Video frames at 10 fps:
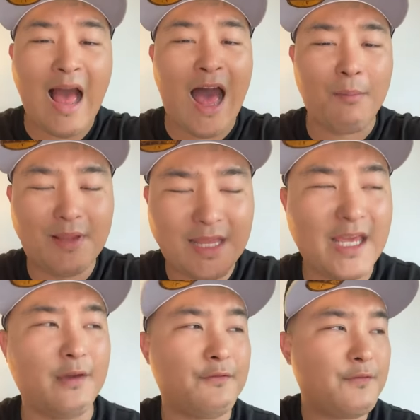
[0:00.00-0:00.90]
I
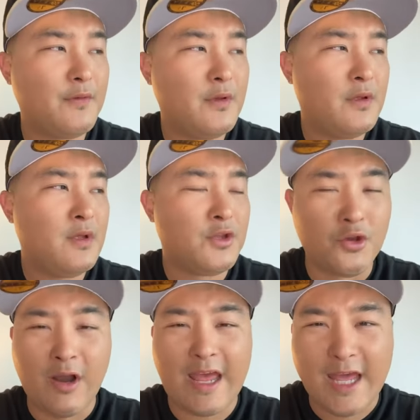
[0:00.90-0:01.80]
believe
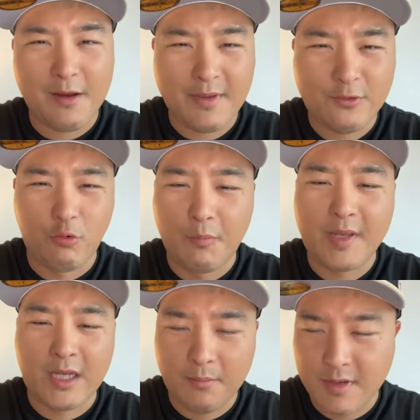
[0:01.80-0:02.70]
your enemies will
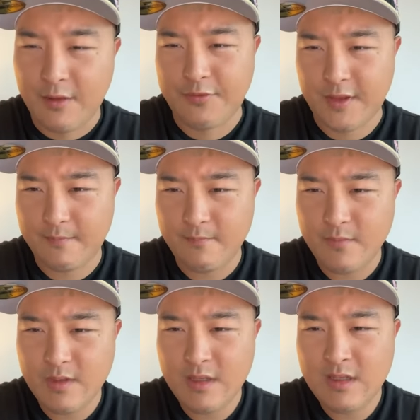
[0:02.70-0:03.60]
become nothing.
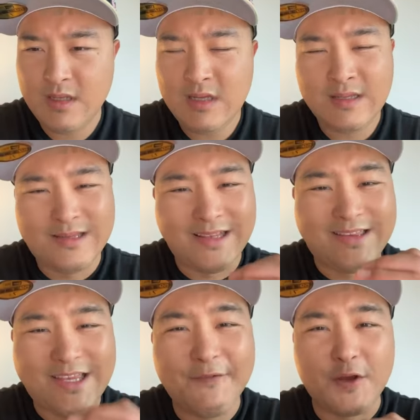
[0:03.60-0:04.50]

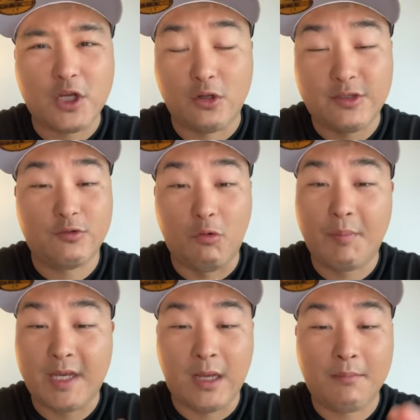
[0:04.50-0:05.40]
The difficulties will
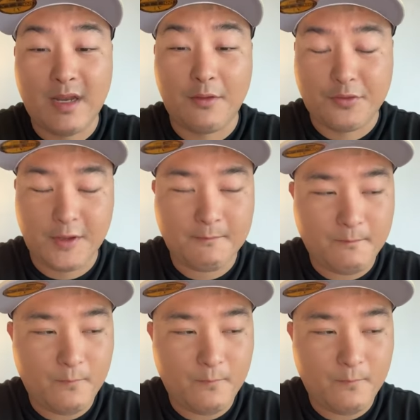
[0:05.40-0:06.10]
become nothing.